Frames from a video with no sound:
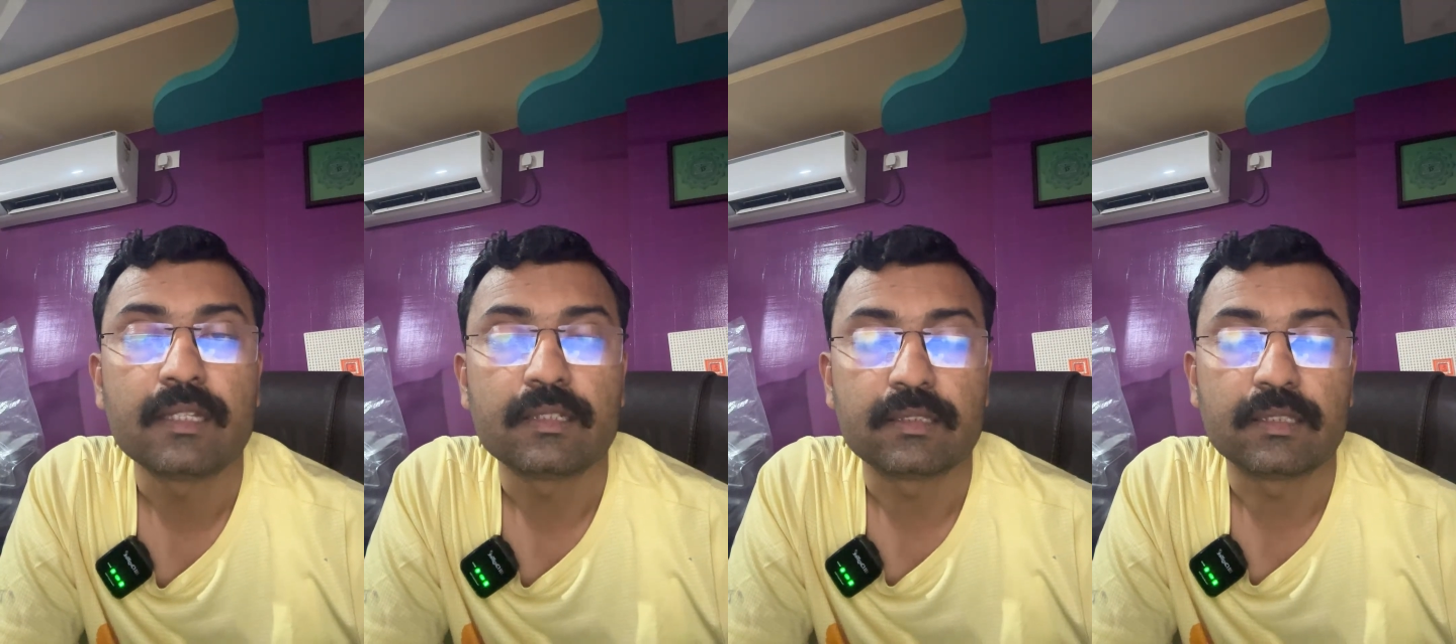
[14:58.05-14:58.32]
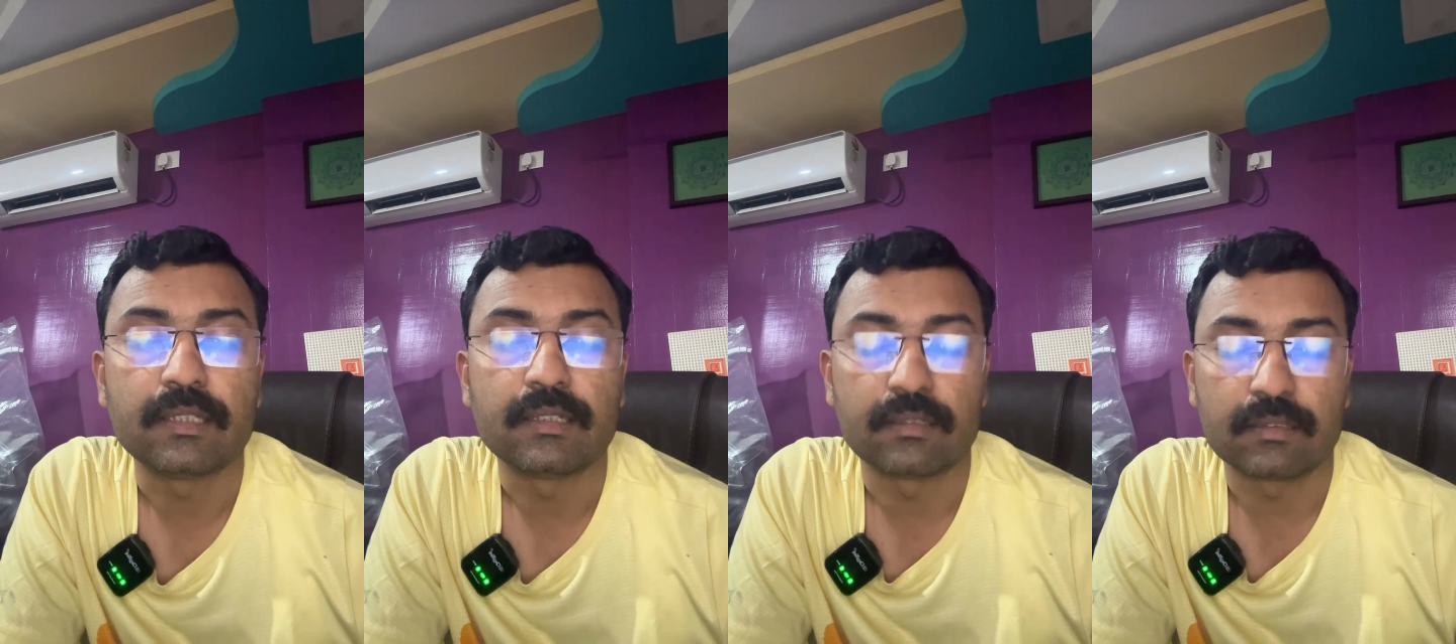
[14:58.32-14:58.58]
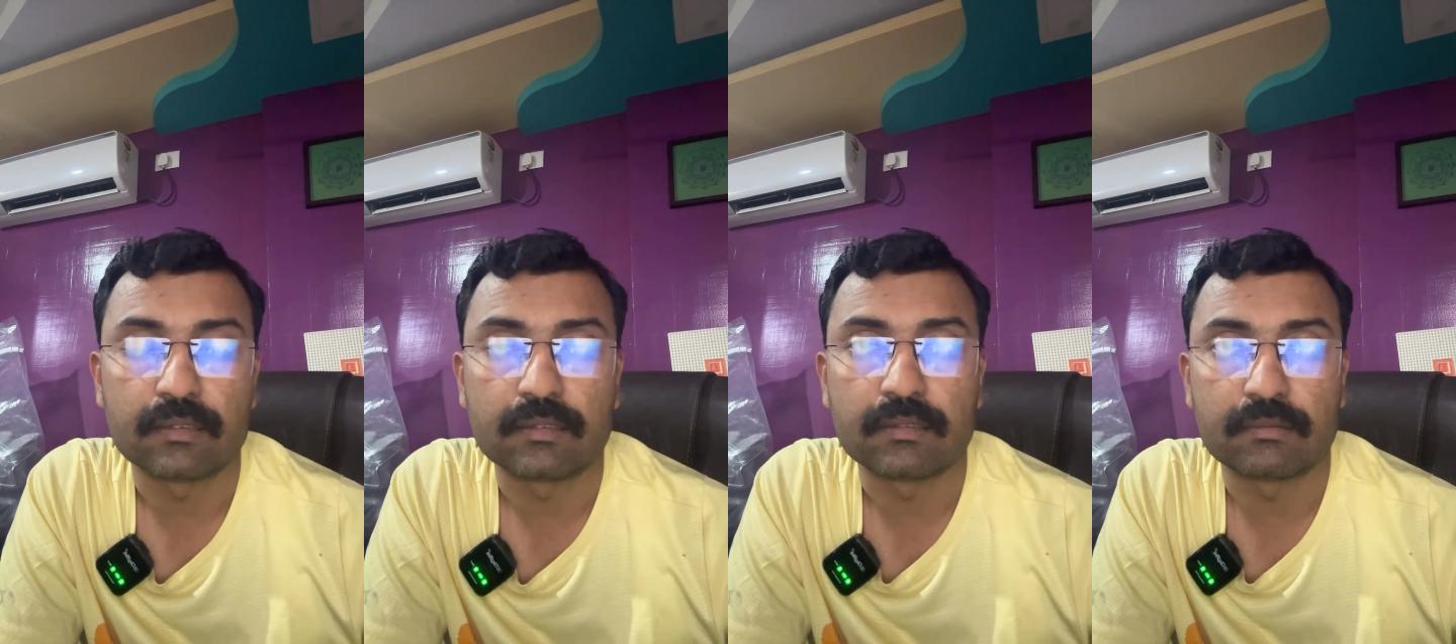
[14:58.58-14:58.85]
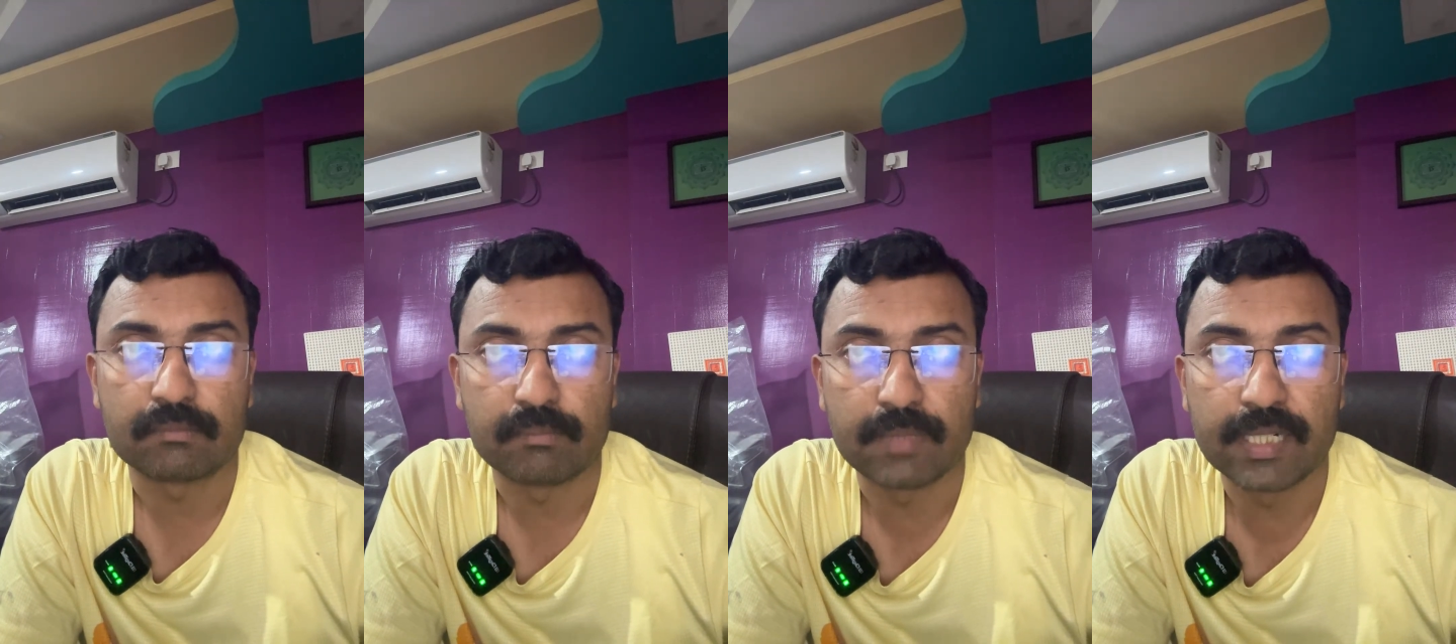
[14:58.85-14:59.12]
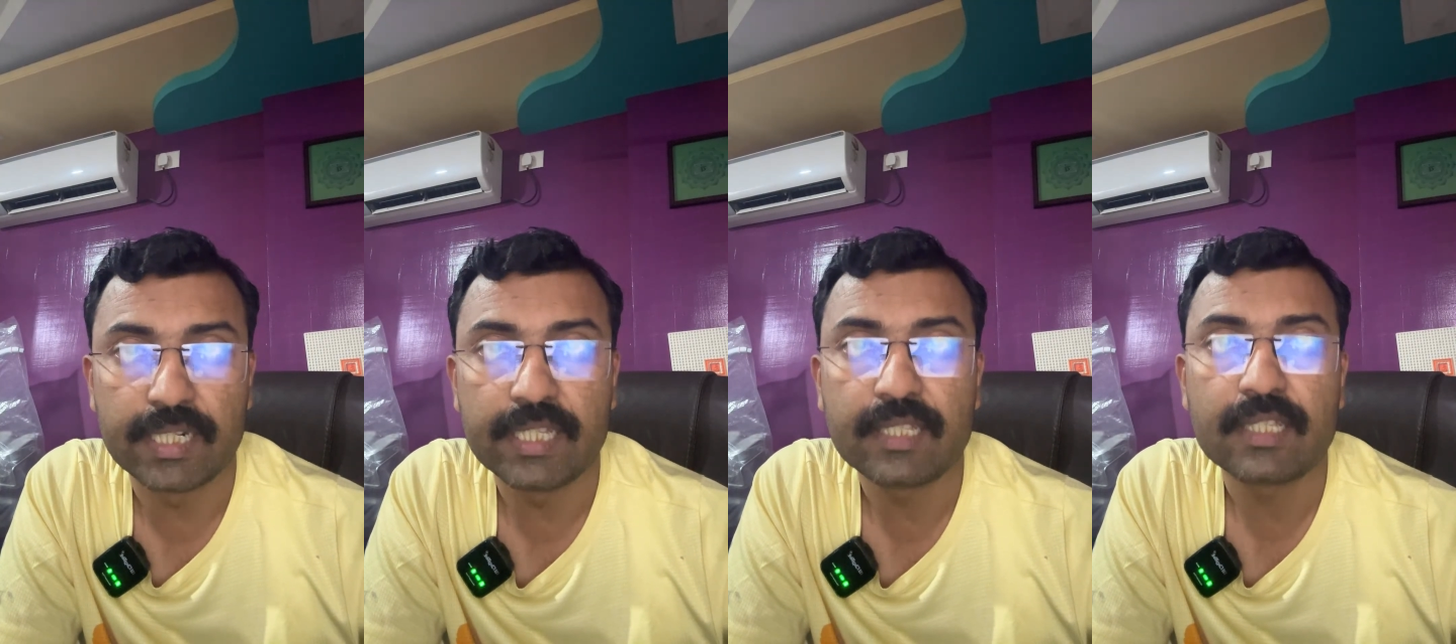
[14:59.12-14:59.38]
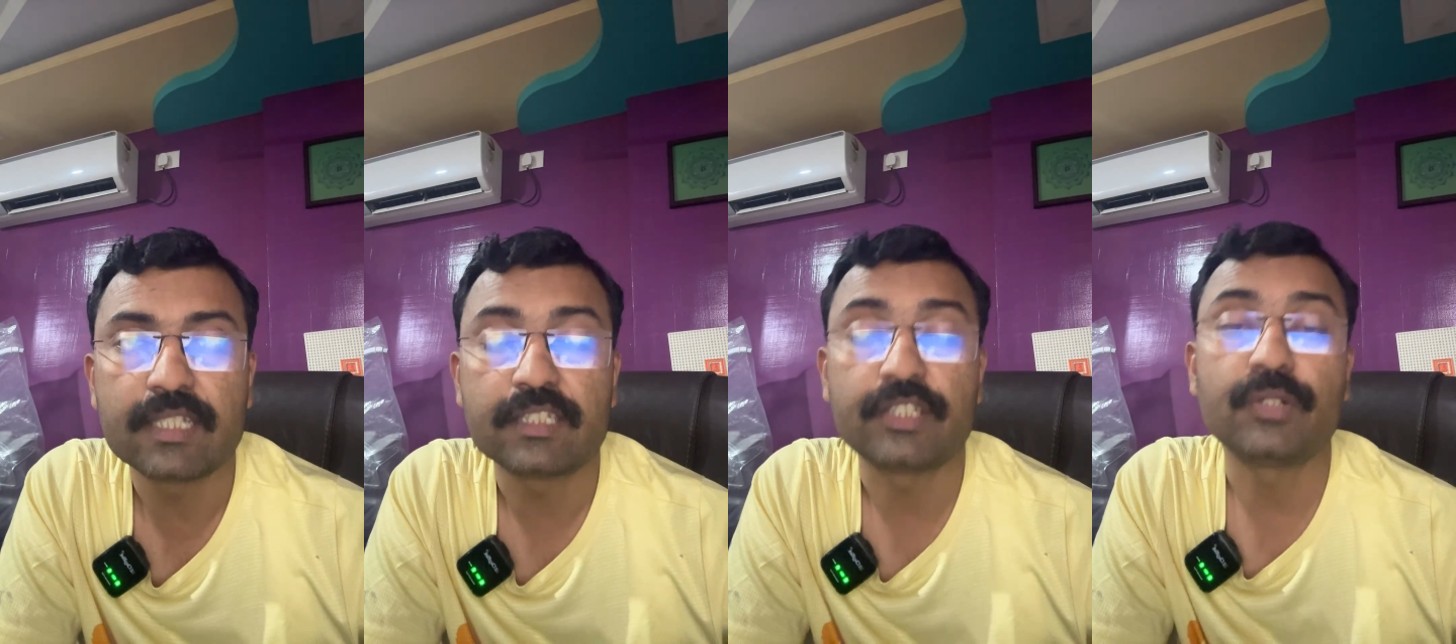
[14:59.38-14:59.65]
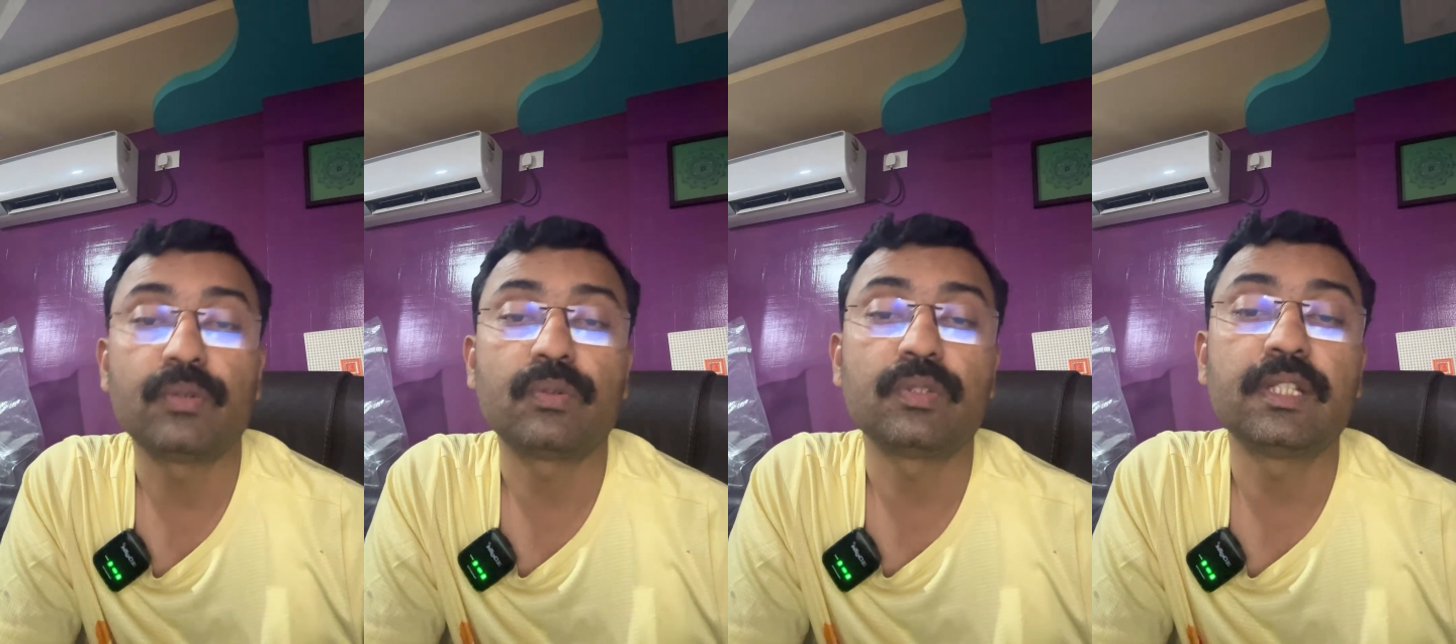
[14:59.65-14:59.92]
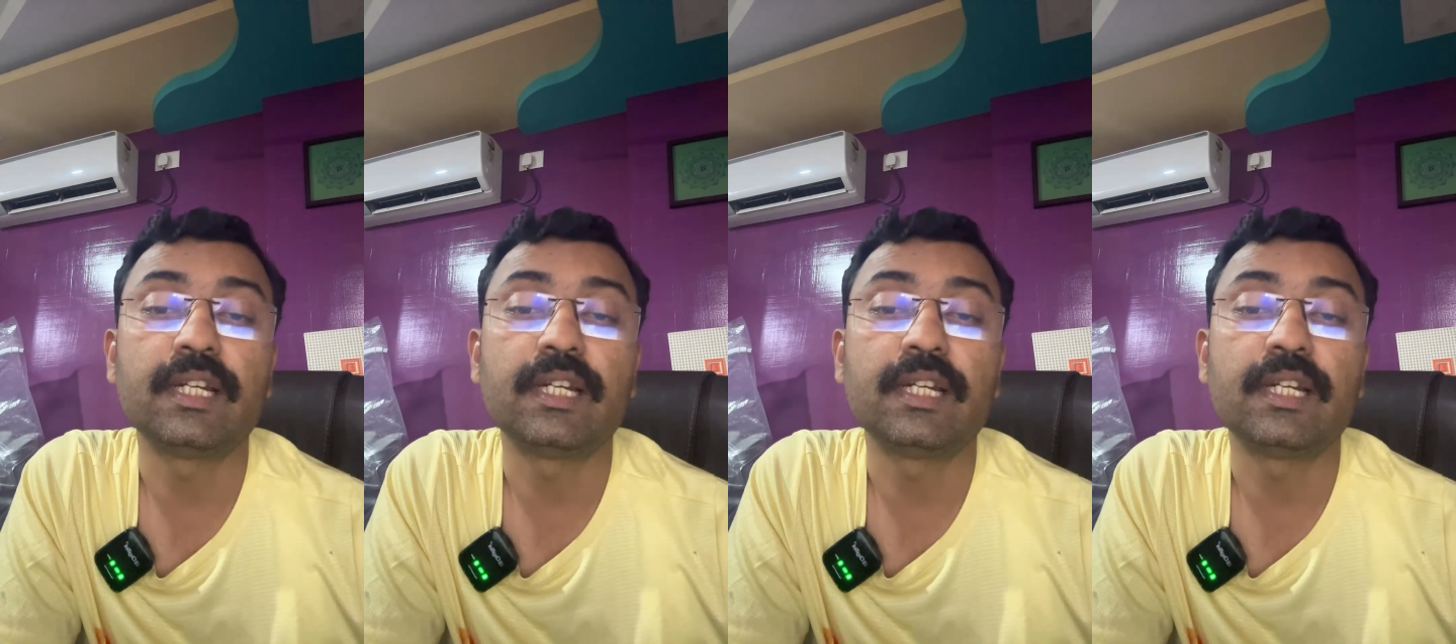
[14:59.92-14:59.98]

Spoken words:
The bleeding is due to the